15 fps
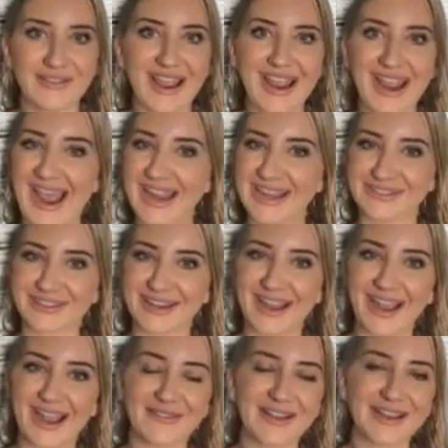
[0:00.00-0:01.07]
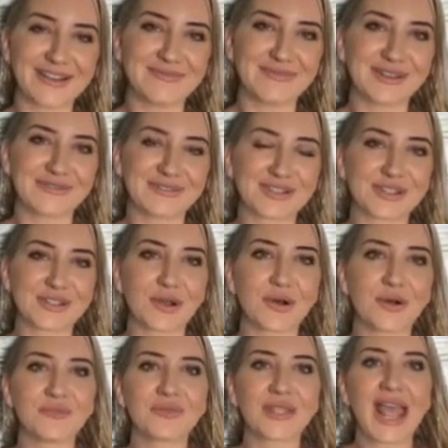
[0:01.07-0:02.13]
Hey Andrea, how are you, beautiful
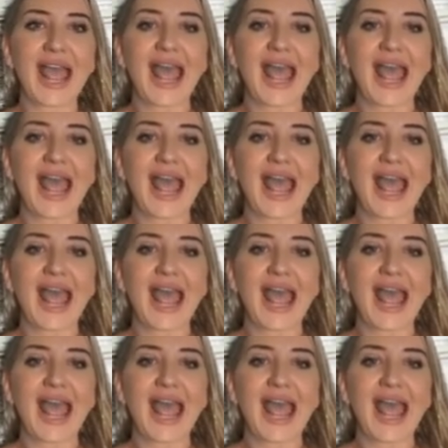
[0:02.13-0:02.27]
soul?